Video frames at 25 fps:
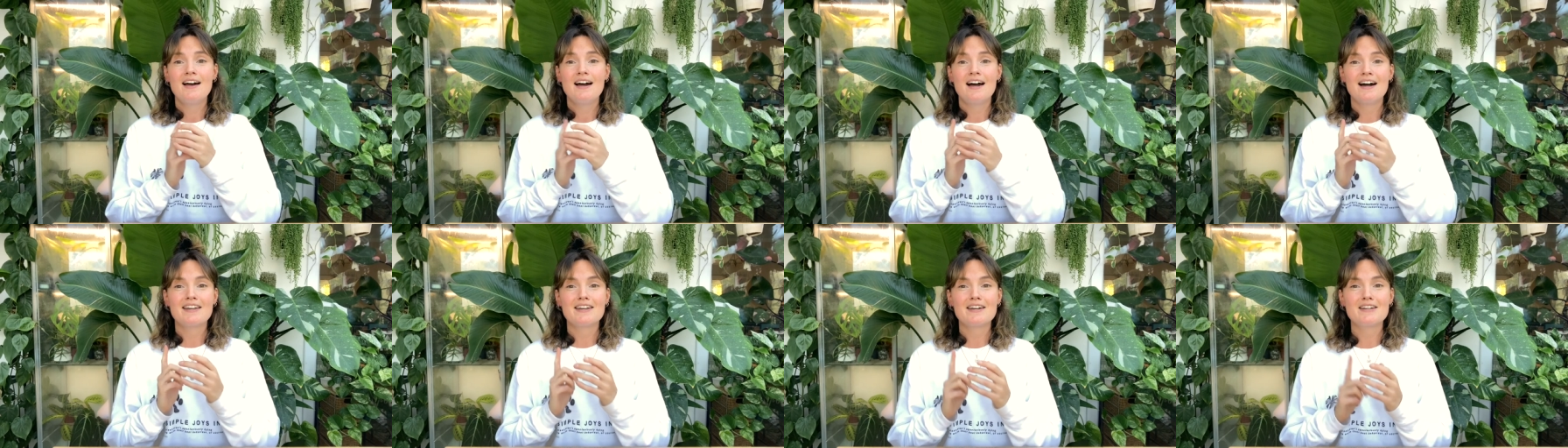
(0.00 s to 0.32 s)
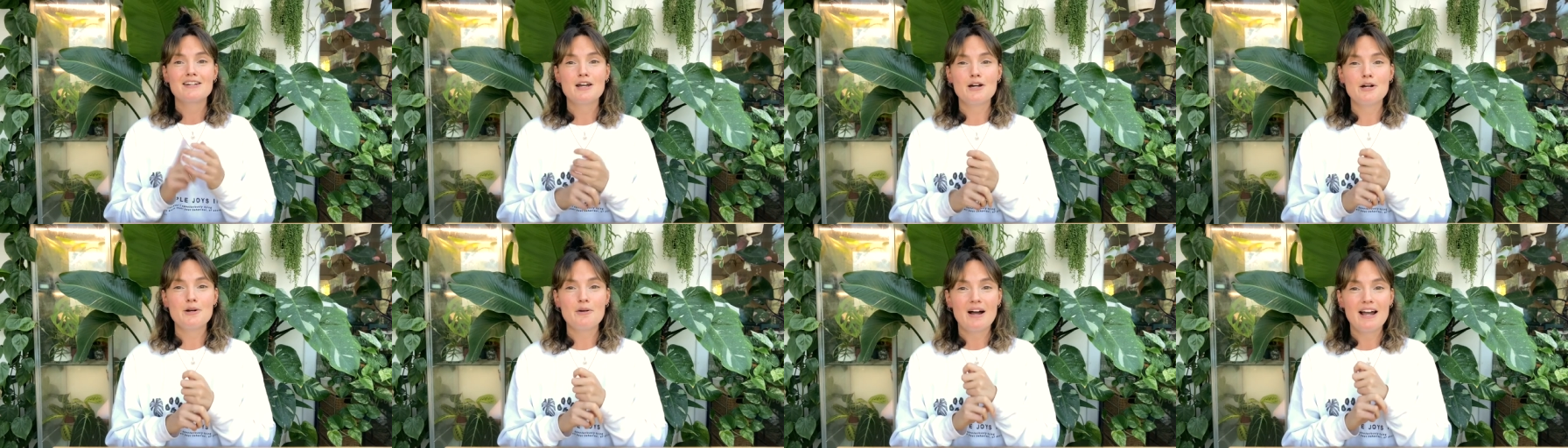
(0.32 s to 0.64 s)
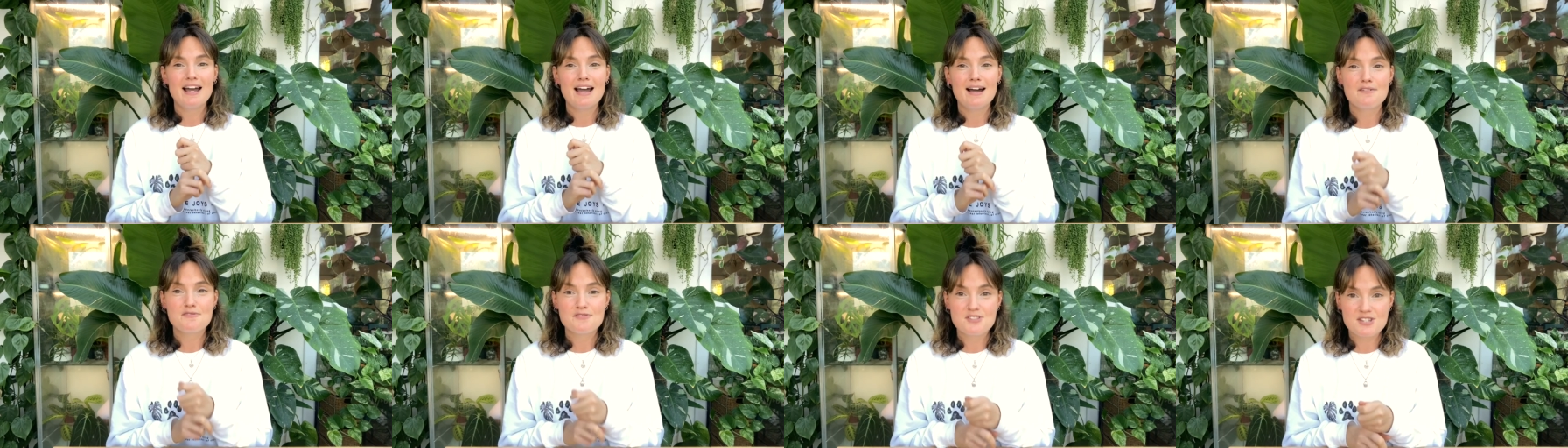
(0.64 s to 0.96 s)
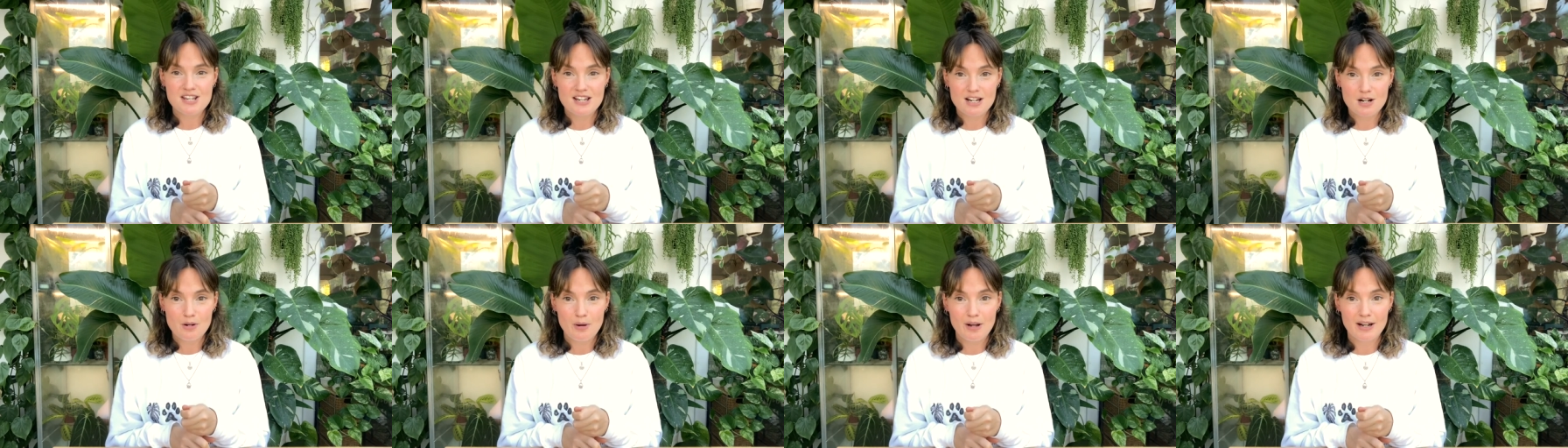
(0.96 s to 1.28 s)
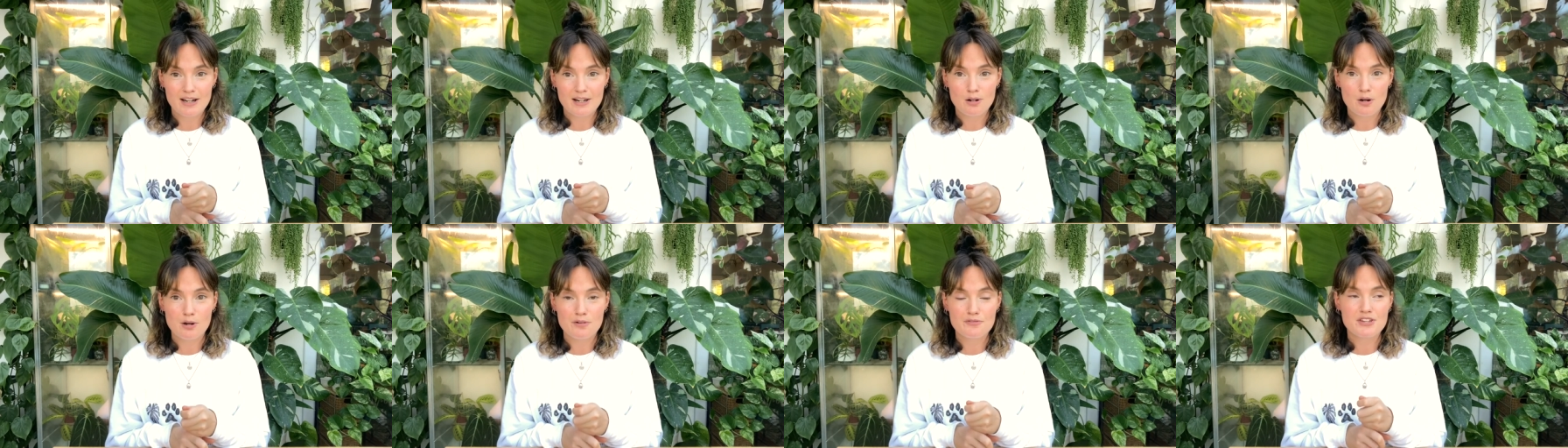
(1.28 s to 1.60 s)
And I know I have seen quite
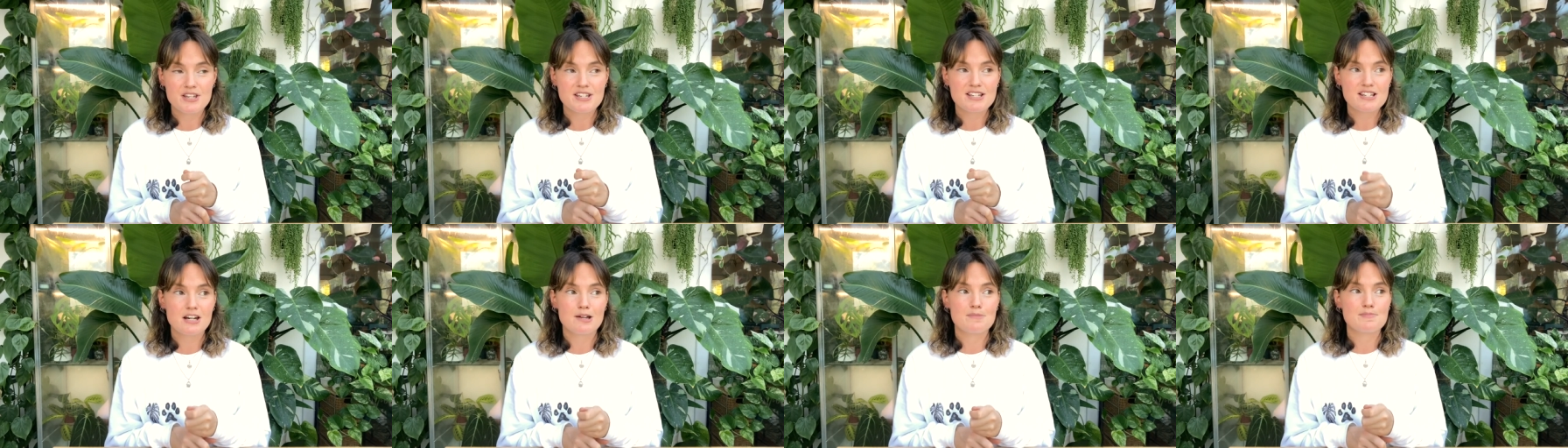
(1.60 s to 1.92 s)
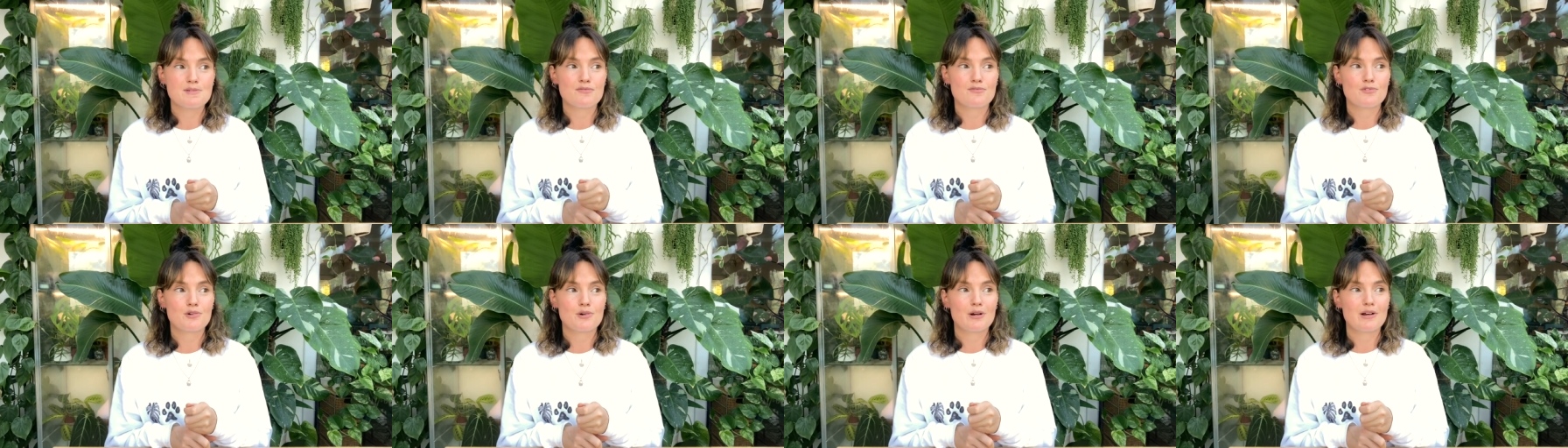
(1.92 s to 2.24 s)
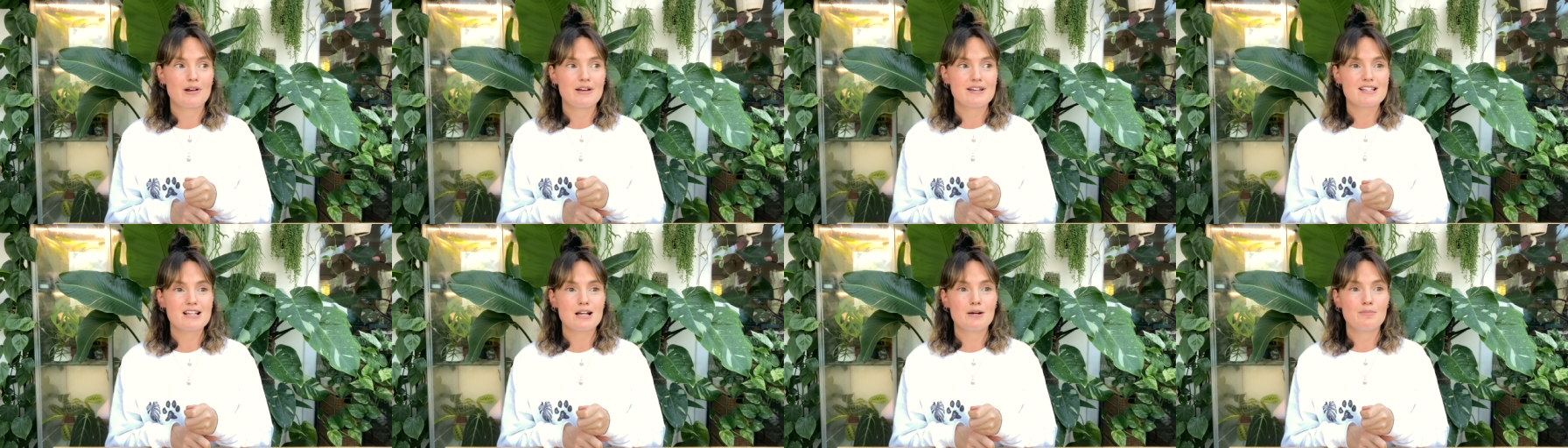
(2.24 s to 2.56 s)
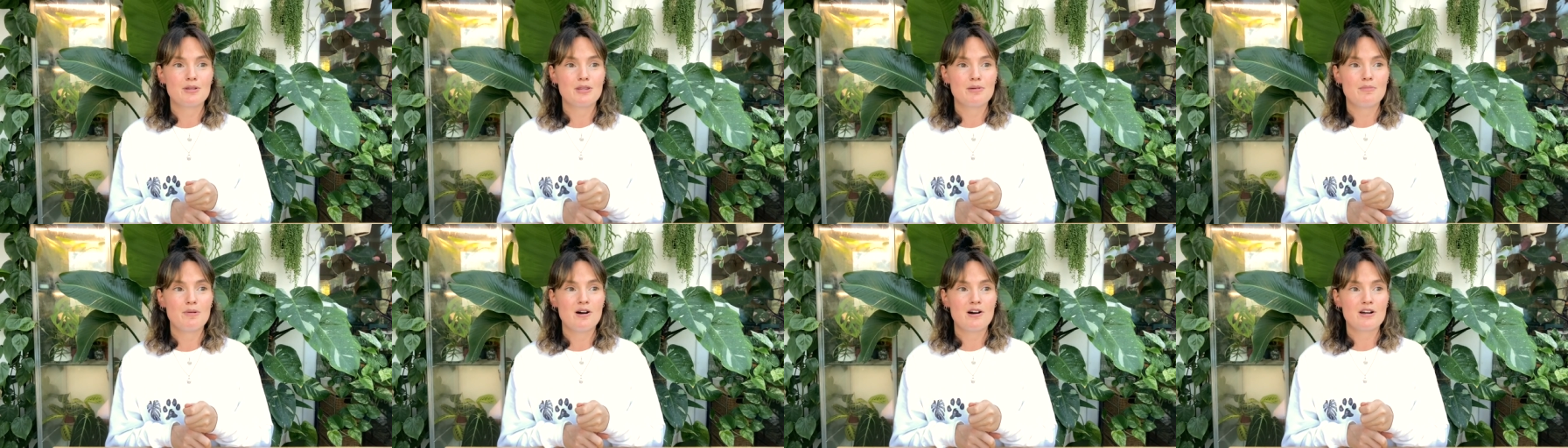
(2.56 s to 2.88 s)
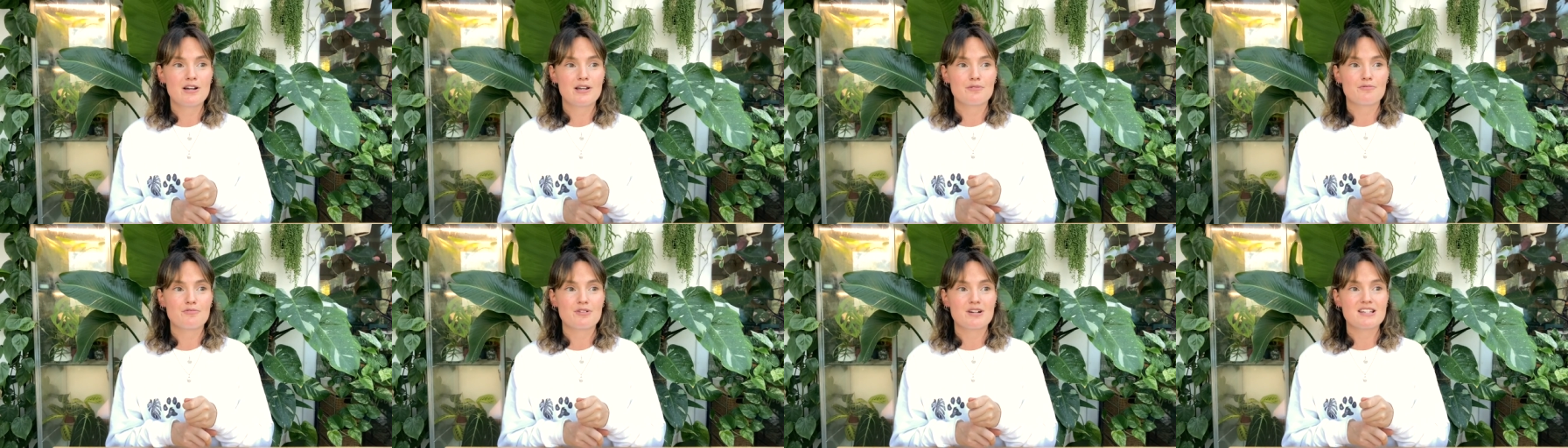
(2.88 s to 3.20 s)
a lot of these types of grow lights come on the
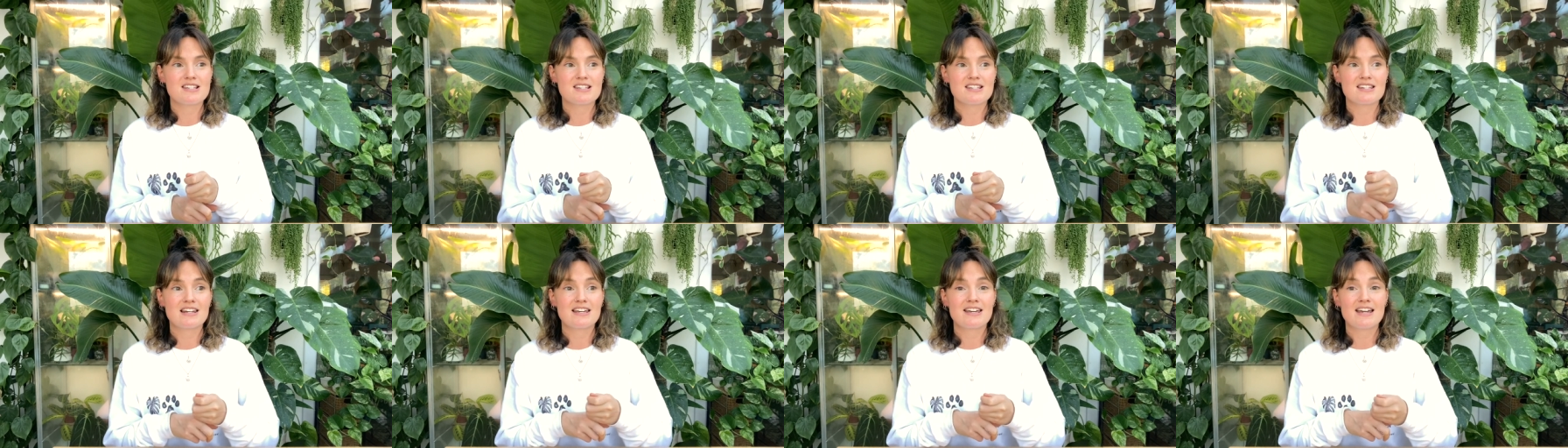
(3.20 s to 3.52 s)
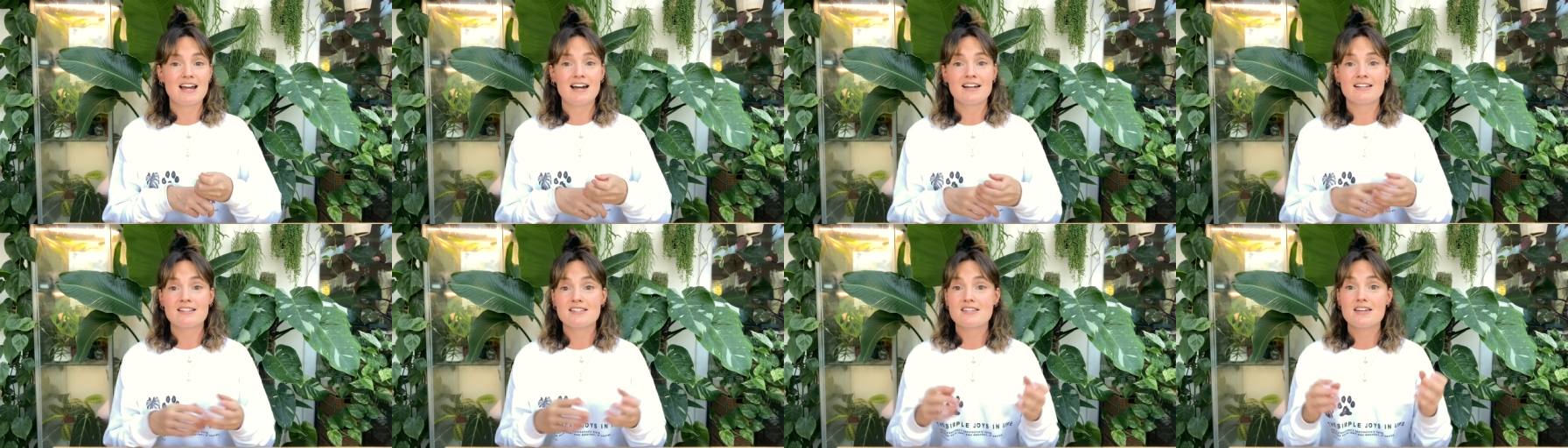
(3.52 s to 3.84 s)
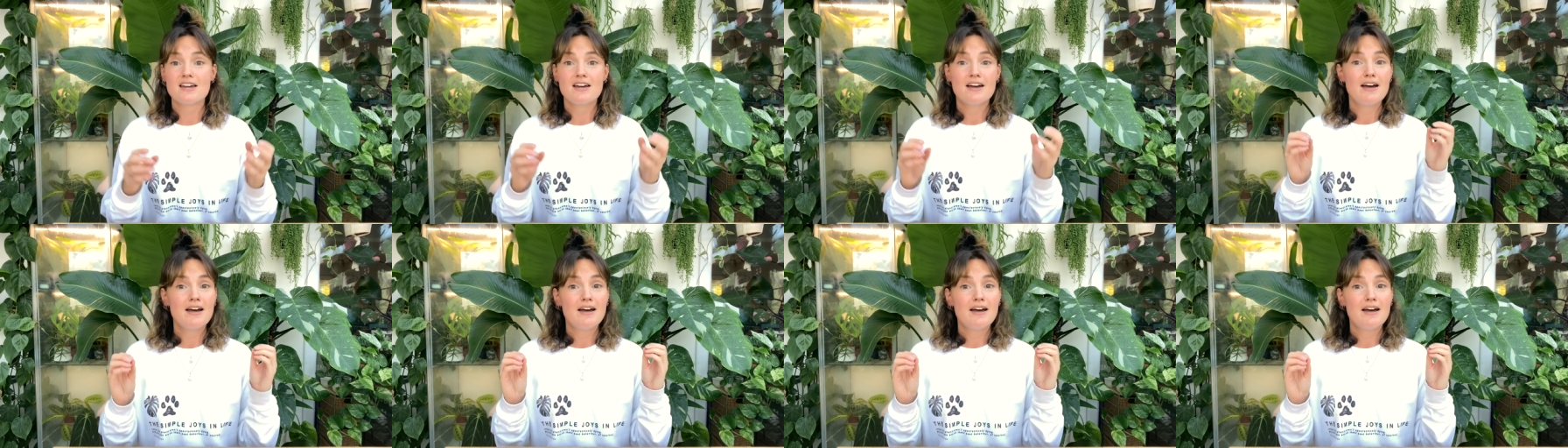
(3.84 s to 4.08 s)
market recently, and